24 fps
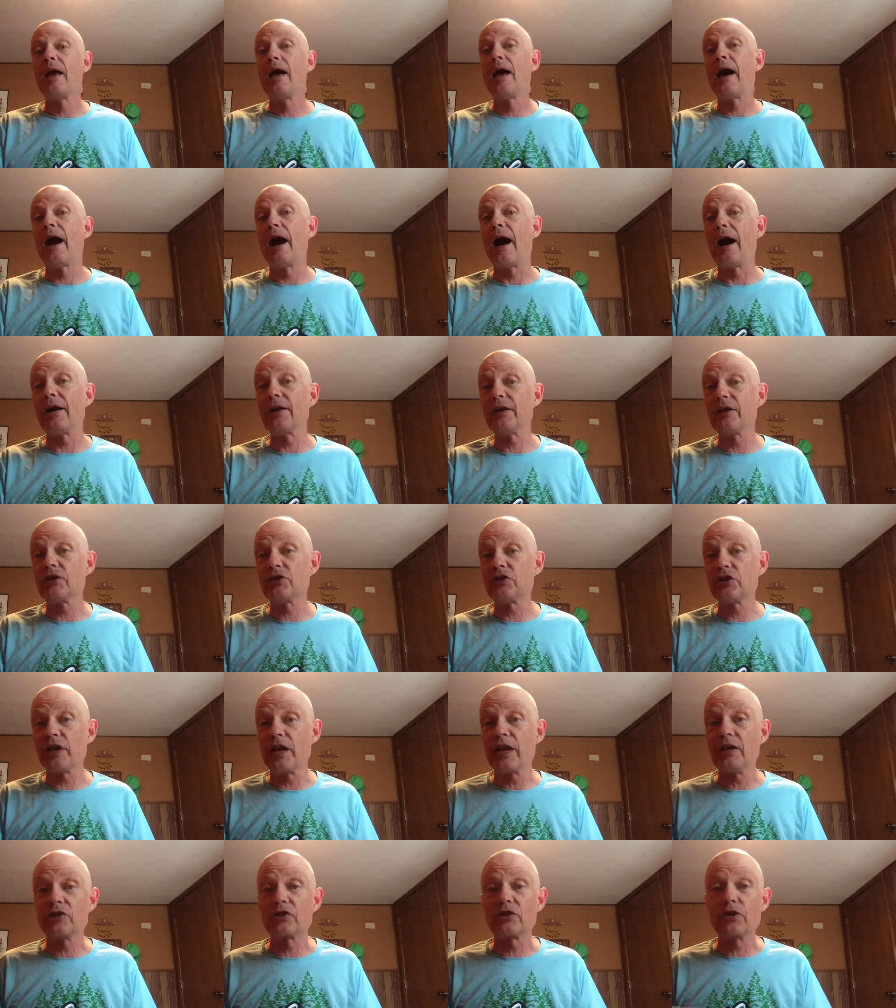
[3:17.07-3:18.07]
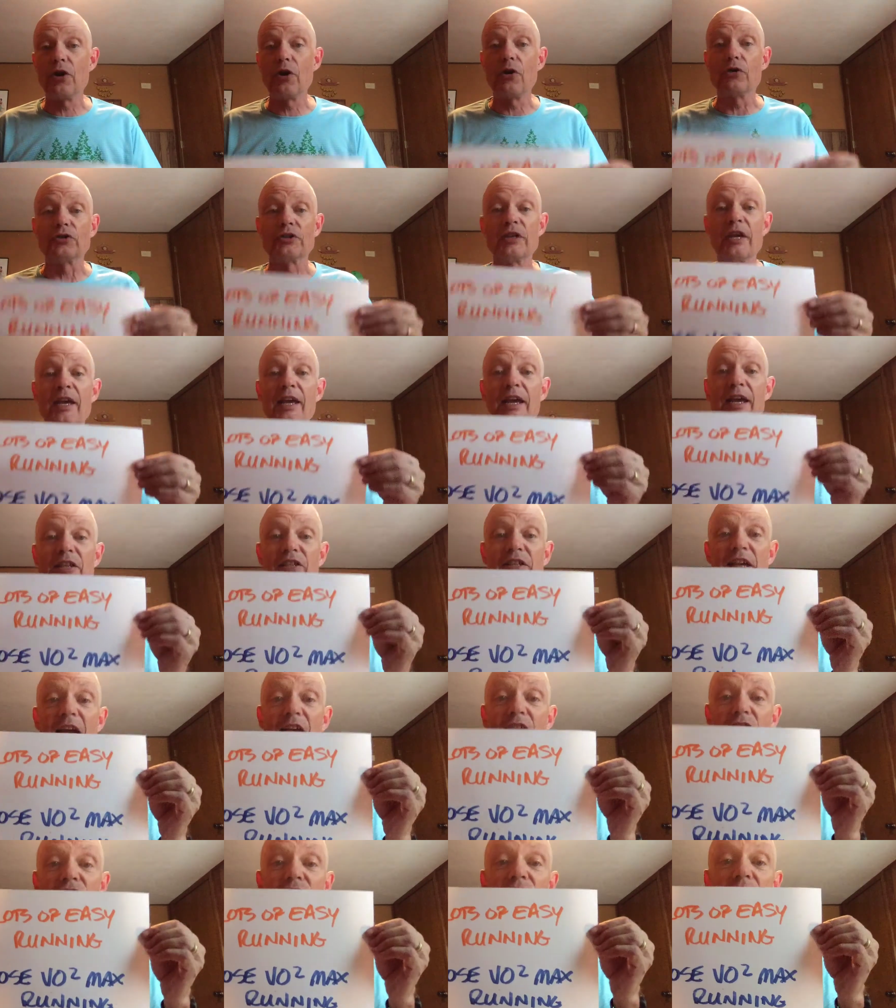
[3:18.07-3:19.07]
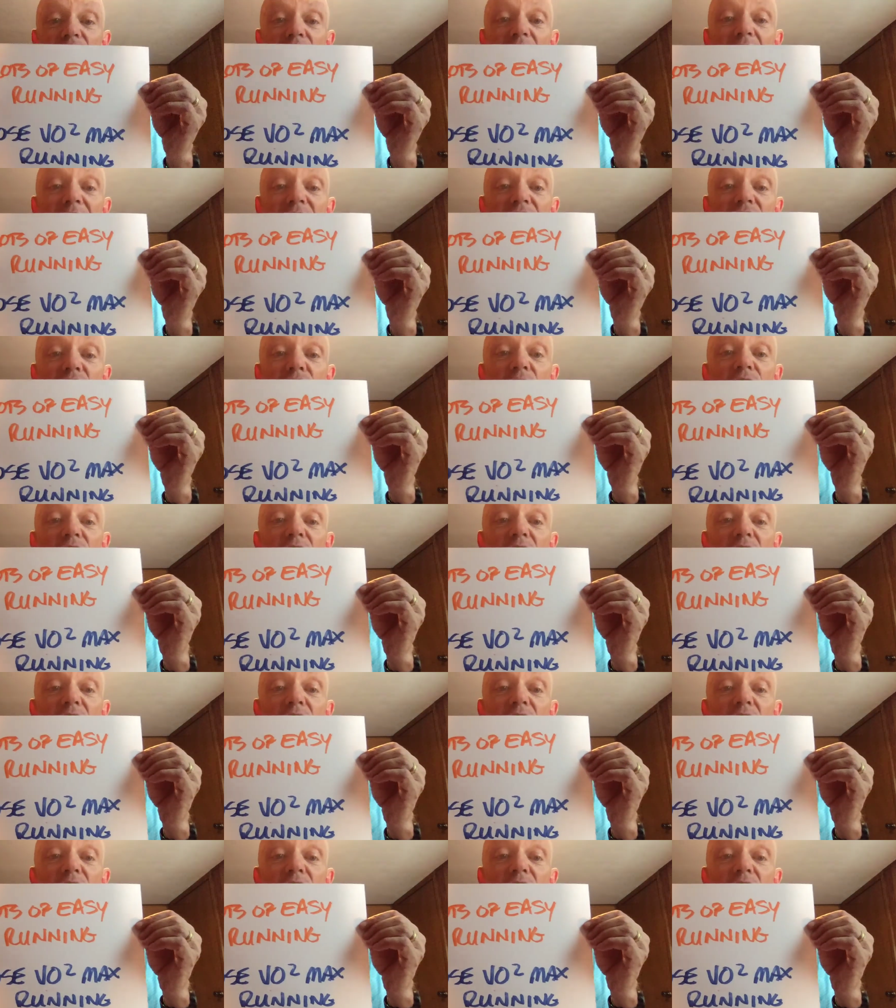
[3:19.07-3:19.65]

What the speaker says: How do you change those? It's actually lots of